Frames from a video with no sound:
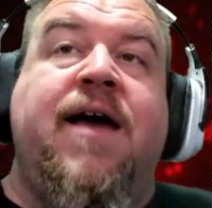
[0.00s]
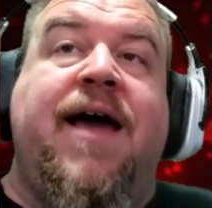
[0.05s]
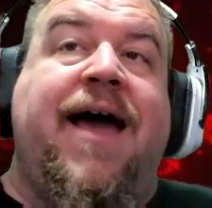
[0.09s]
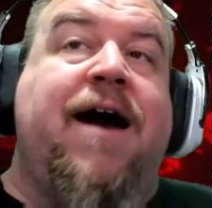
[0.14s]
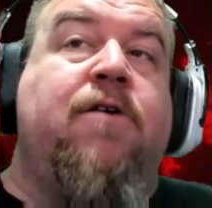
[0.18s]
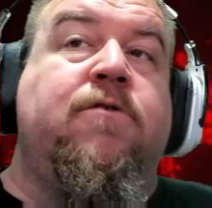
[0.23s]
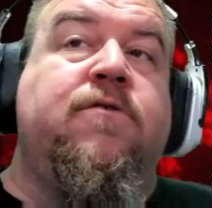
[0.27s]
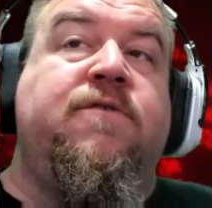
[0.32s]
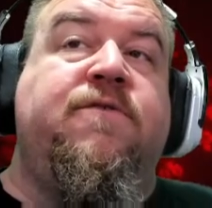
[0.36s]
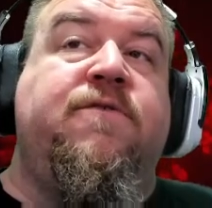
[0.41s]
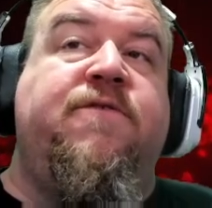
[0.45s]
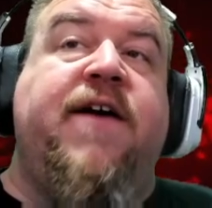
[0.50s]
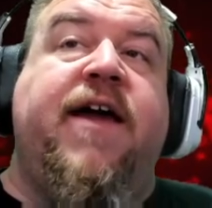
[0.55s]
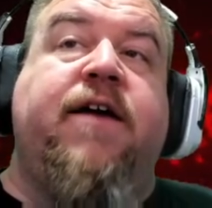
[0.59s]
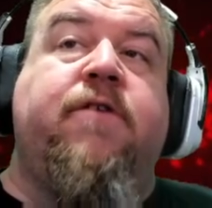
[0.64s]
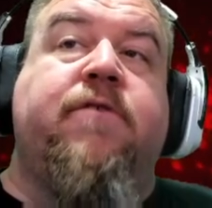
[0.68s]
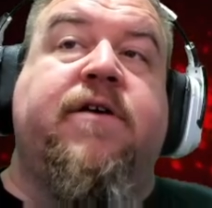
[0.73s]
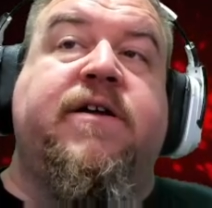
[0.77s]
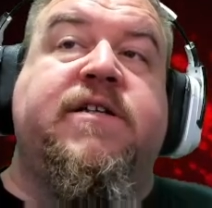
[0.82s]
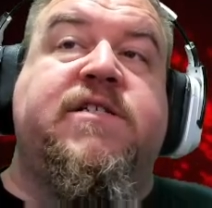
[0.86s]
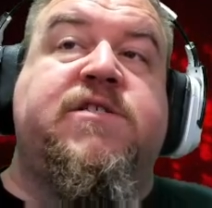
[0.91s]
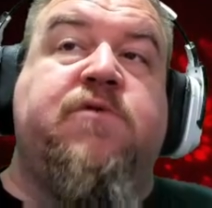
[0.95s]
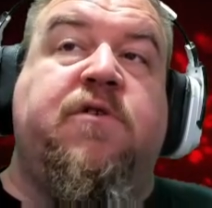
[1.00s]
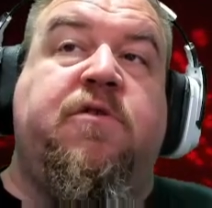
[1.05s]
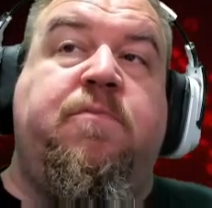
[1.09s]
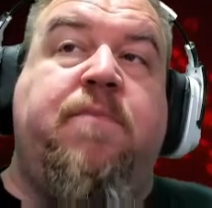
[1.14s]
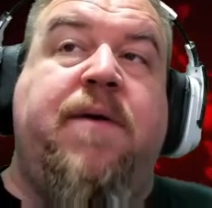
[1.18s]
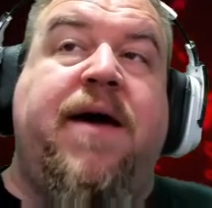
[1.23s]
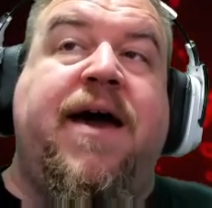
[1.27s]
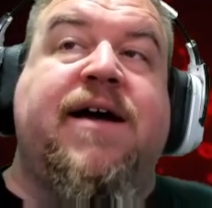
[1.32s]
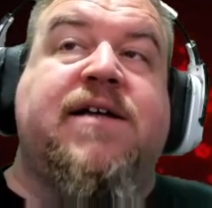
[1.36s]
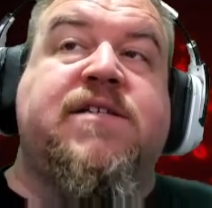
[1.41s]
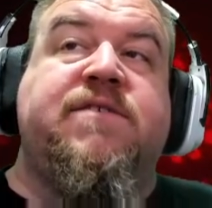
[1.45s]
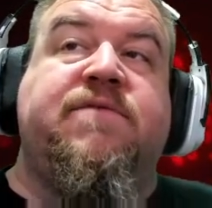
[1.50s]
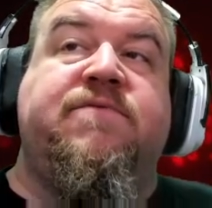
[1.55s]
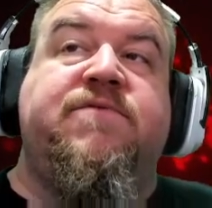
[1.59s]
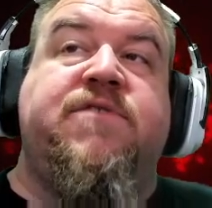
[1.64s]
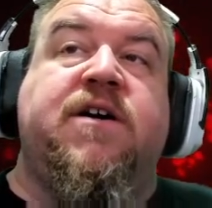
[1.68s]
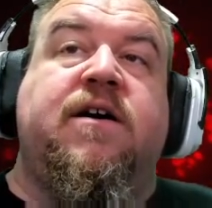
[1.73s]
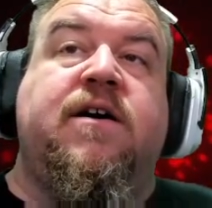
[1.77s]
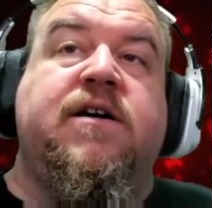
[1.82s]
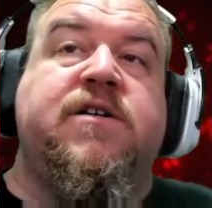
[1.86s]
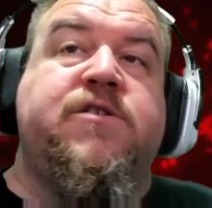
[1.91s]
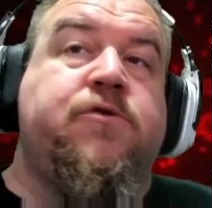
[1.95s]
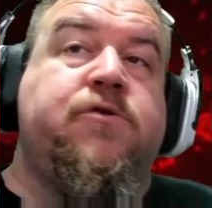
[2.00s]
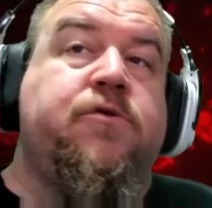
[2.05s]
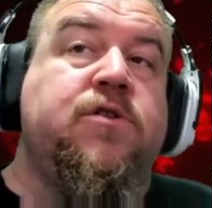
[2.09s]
hound vagrants with packs of dogs,